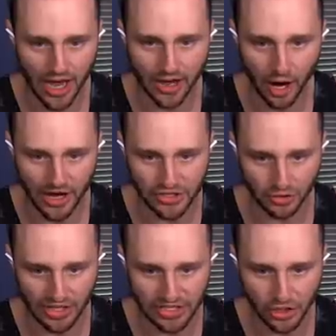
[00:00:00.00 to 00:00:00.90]
Uh, all right.
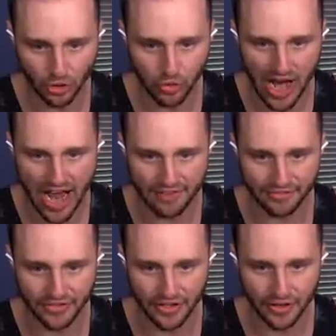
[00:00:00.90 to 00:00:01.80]
So let's
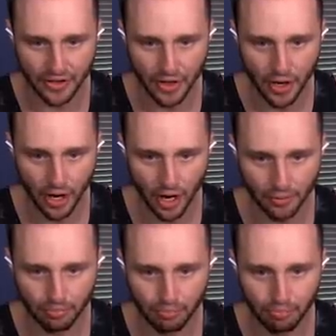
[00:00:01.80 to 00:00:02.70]
craft
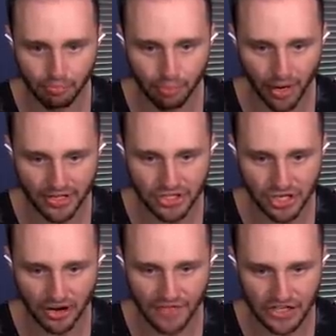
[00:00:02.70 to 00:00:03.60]
a
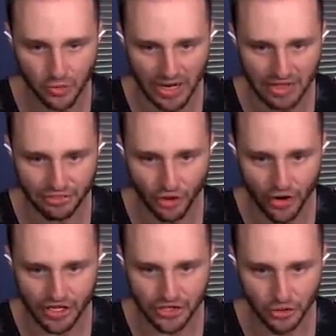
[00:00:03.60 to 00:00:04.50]
bunch of these. So I need
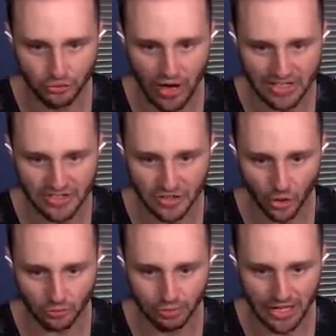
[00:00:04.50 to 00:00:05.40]
32
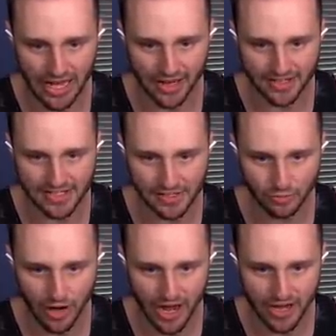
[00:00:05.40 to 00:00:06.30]
redstone blocks,
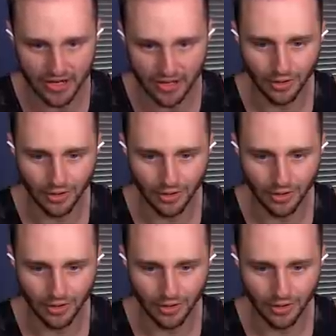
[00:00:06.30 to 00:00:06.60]
right?